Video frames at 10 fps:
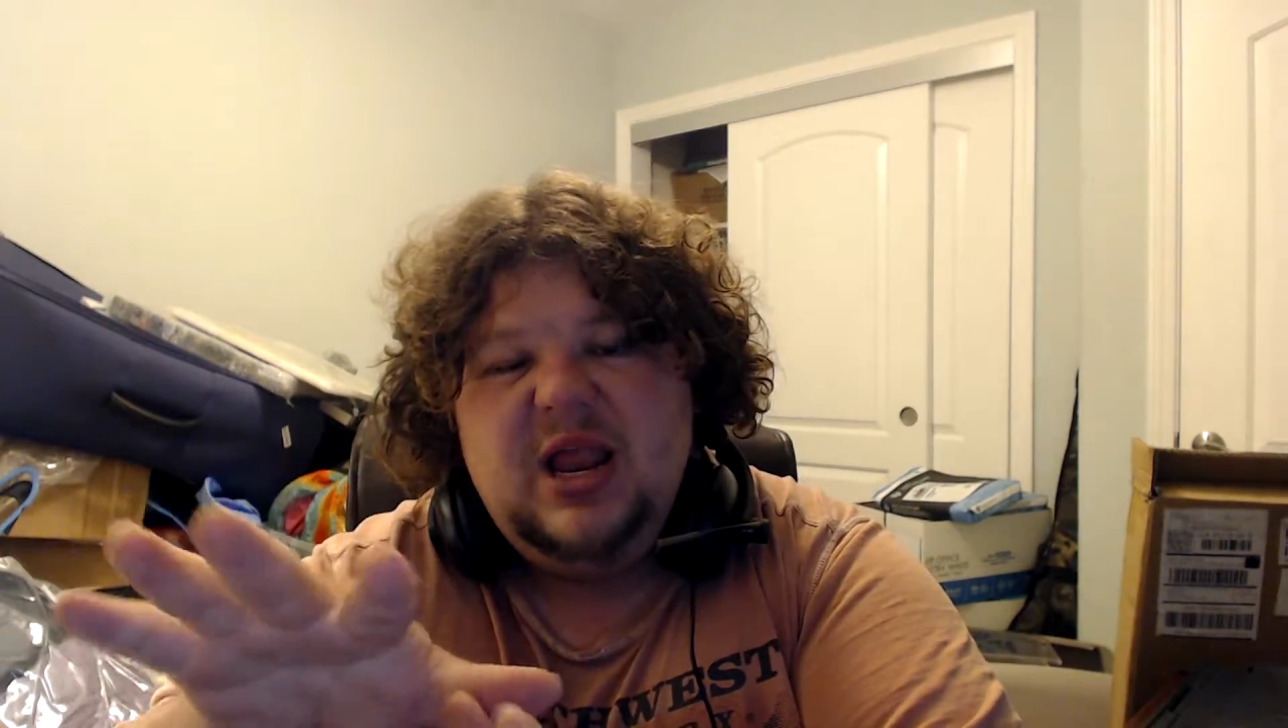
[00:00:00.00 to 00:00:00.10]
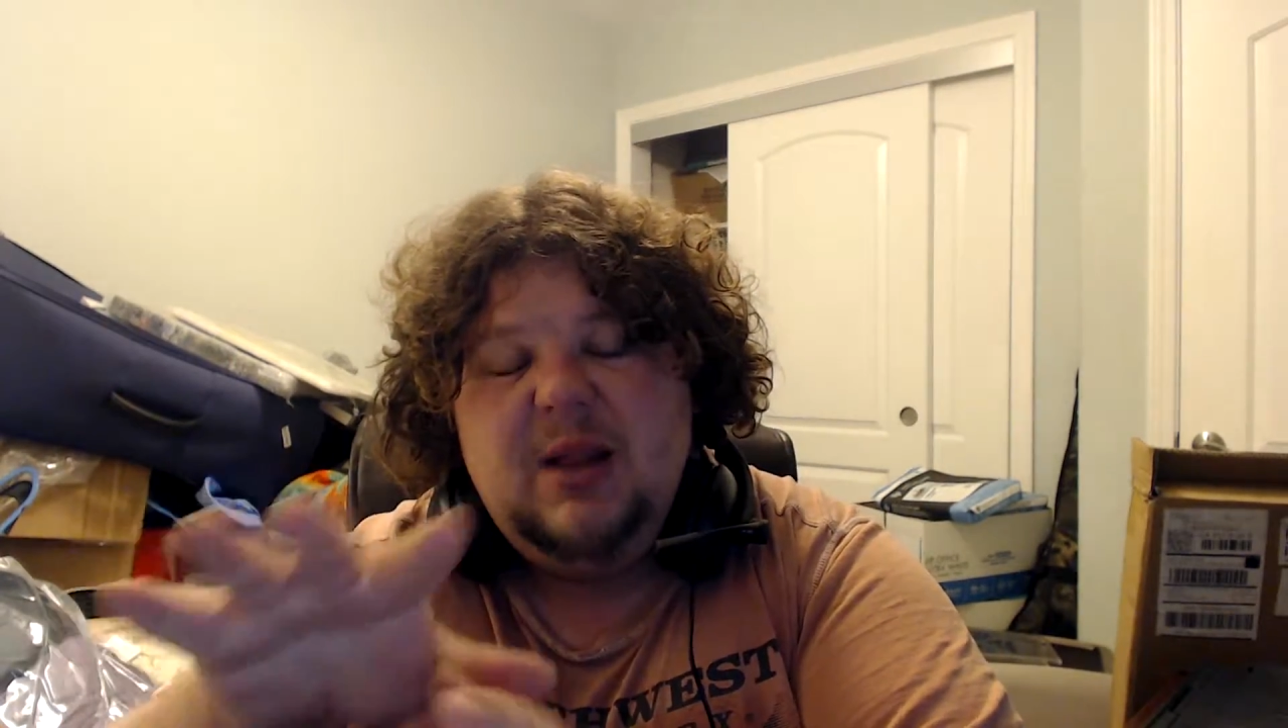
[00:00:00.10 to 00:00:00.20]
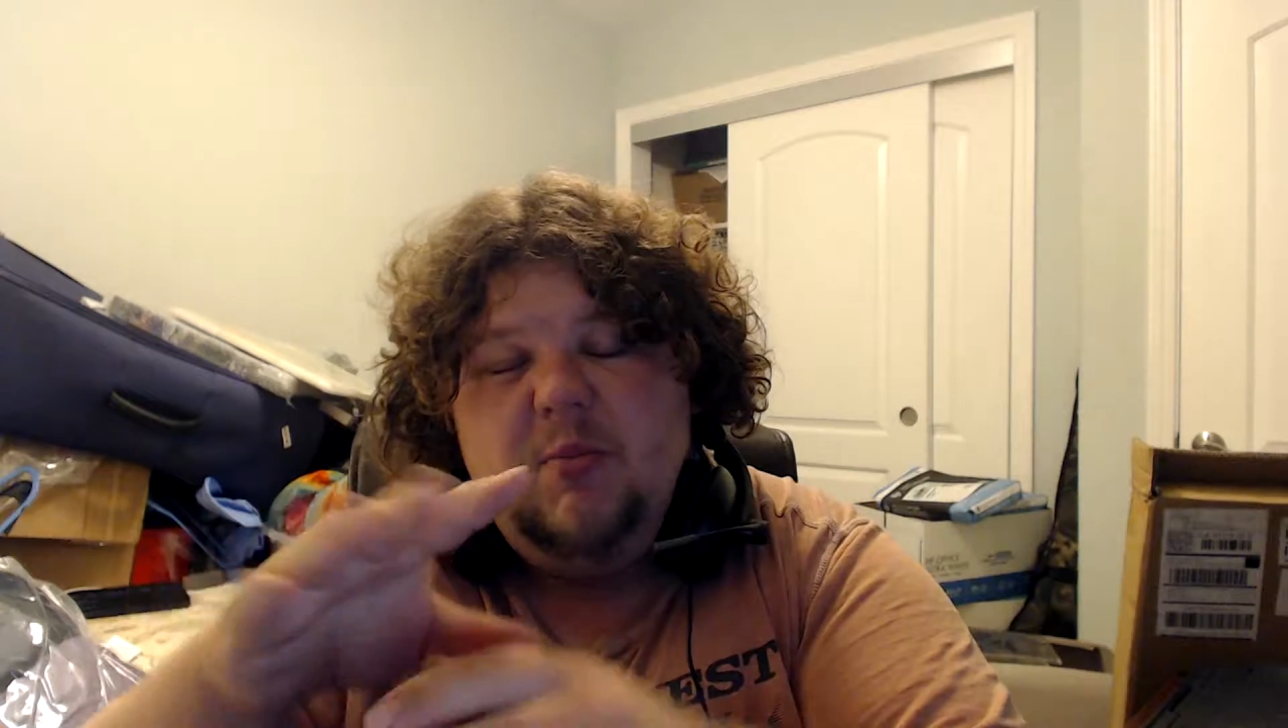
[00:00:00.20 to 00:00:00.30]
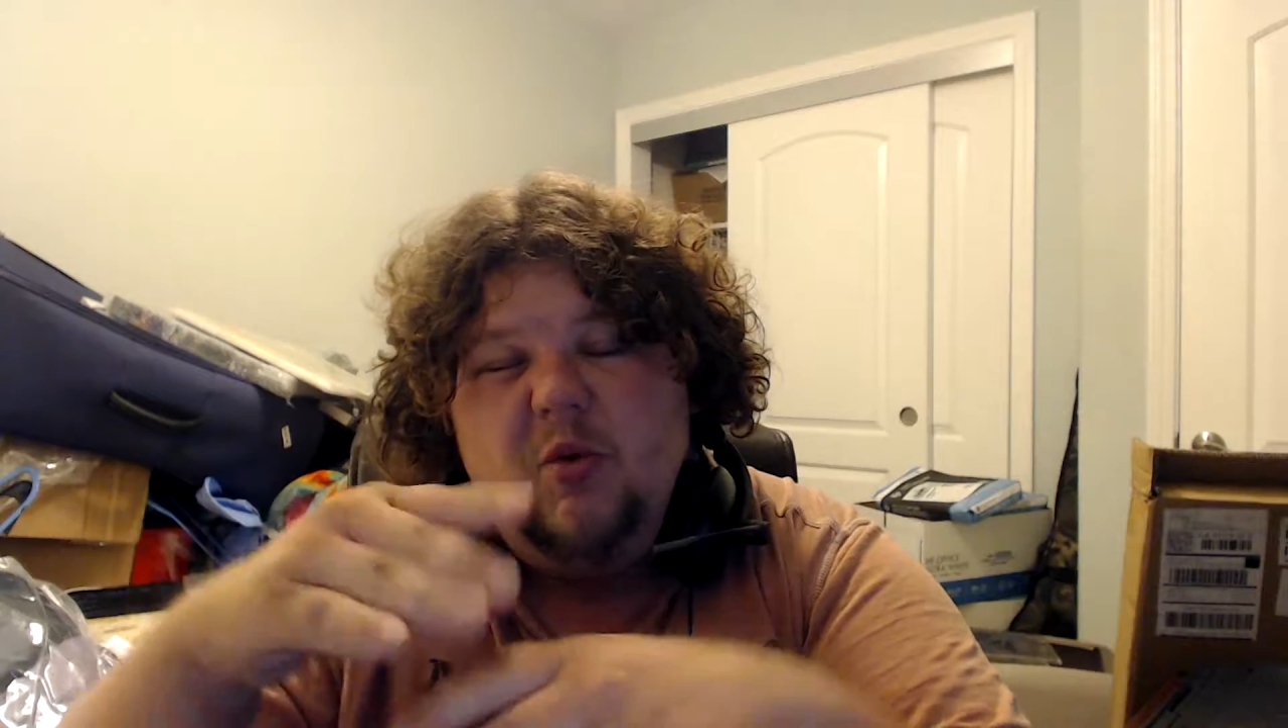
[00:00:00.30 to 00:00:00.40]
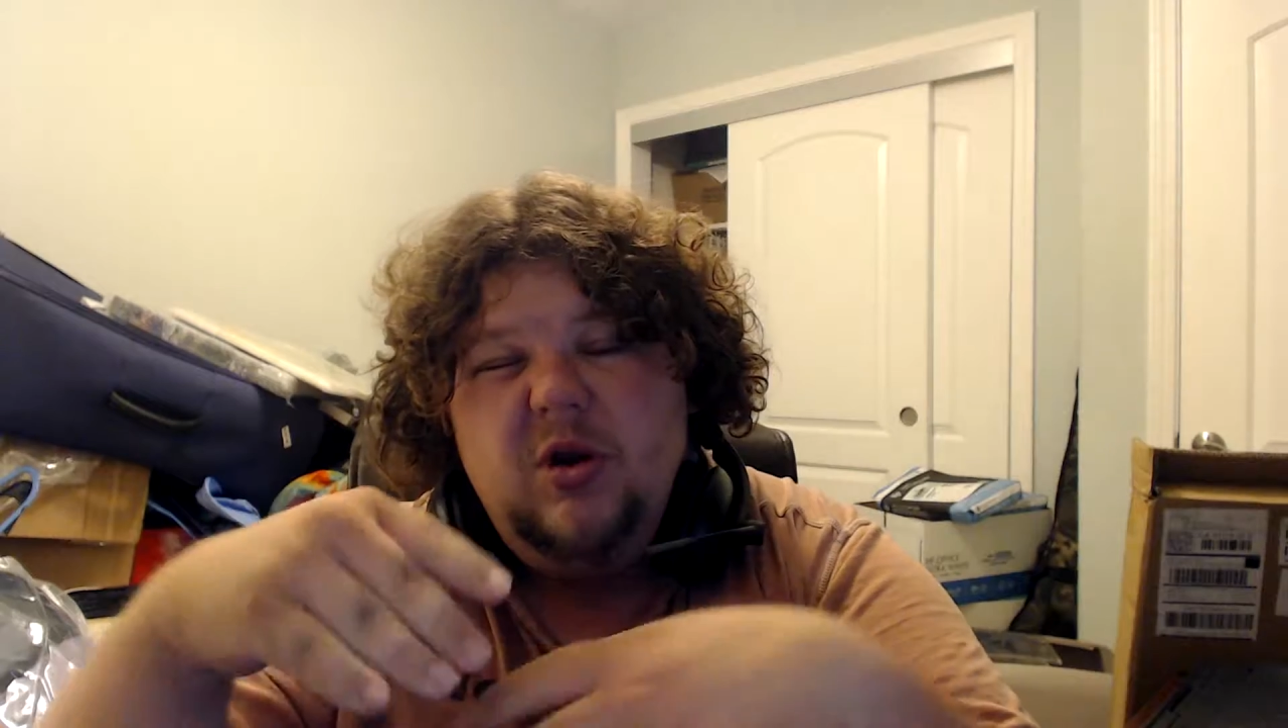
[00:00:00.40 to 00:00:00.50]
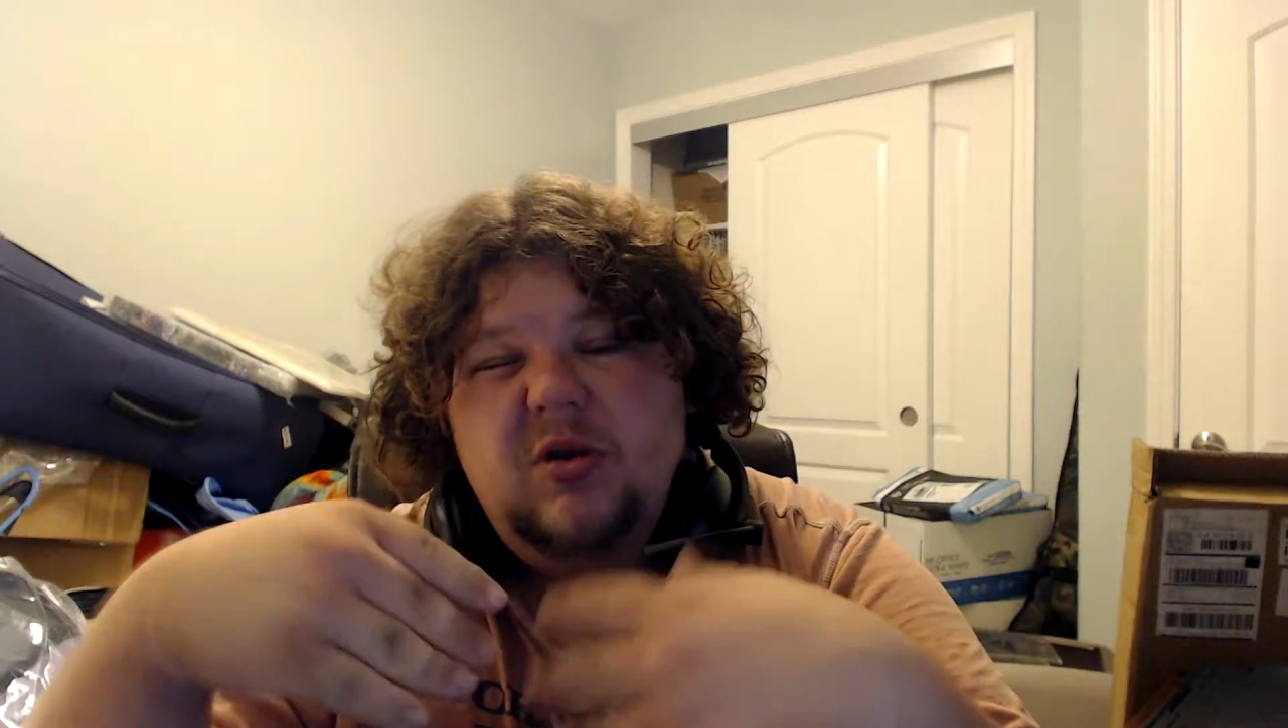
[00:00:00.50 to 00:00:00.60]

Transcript: and I'm